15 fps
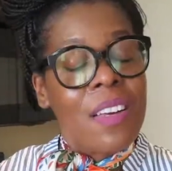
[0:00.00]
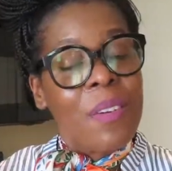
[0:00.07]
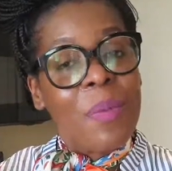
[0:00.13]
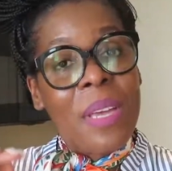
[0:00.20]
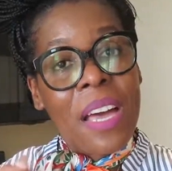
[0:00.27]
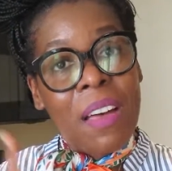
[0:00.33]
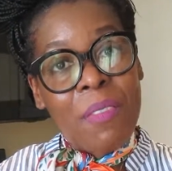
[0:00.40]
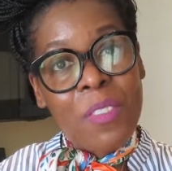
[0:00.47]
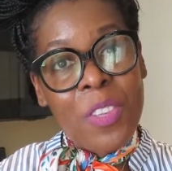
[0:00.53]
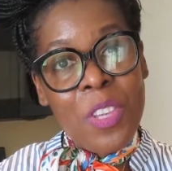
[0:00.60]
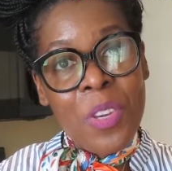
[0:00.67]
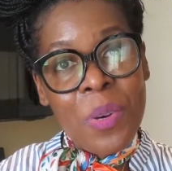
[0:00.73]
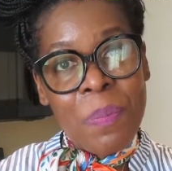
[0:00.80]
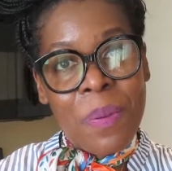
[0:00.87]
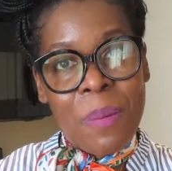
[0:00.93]
We have
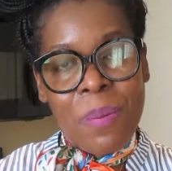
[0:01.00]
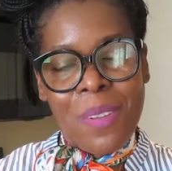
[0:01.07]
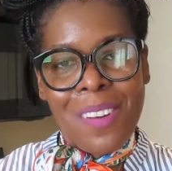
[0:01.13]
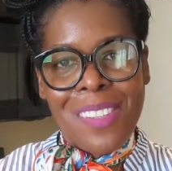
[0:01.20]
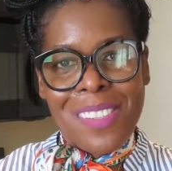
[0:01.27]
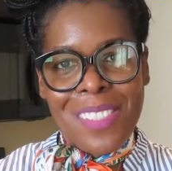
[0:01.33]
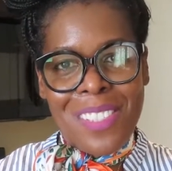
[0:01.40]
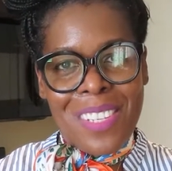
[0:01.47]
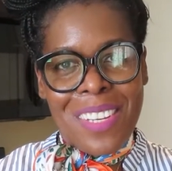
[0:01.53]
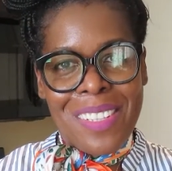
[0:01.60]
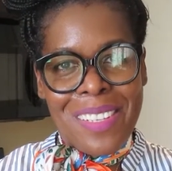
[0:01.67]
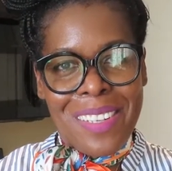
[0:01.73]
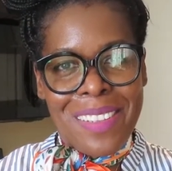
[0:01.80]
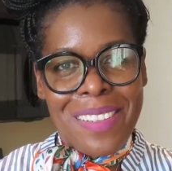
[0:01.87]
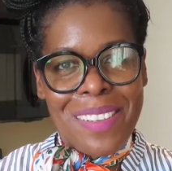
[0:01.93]
new people on the
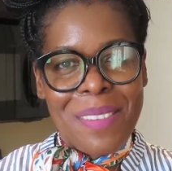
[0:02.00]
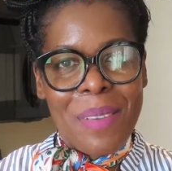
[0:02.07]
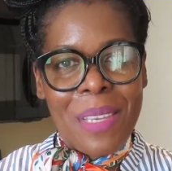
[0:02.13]
channel.